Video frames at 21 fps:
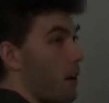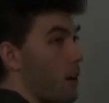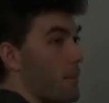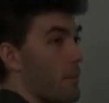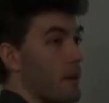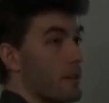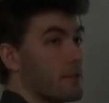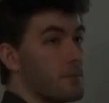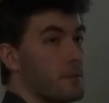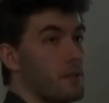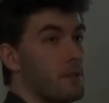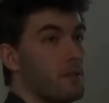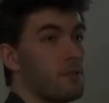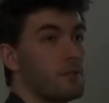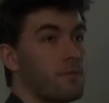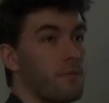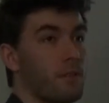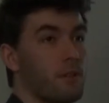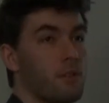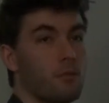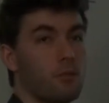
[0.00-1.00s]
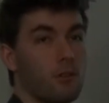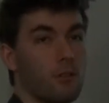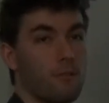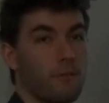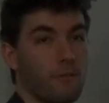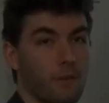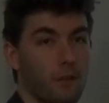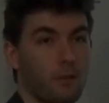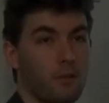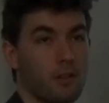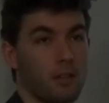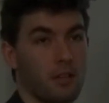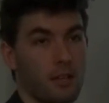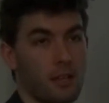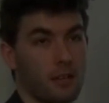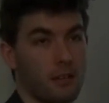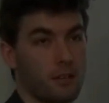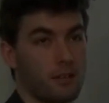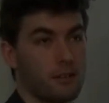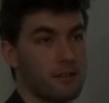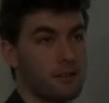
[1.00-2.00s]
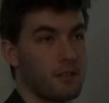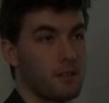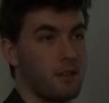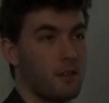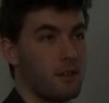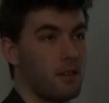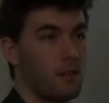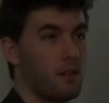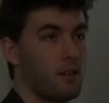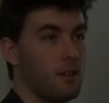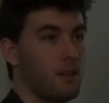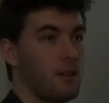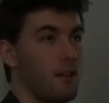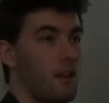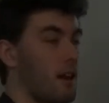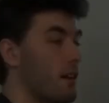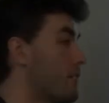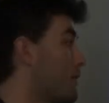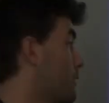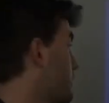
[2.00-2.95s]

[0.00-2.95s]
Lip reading: up as we use fewer and fewer kickers. And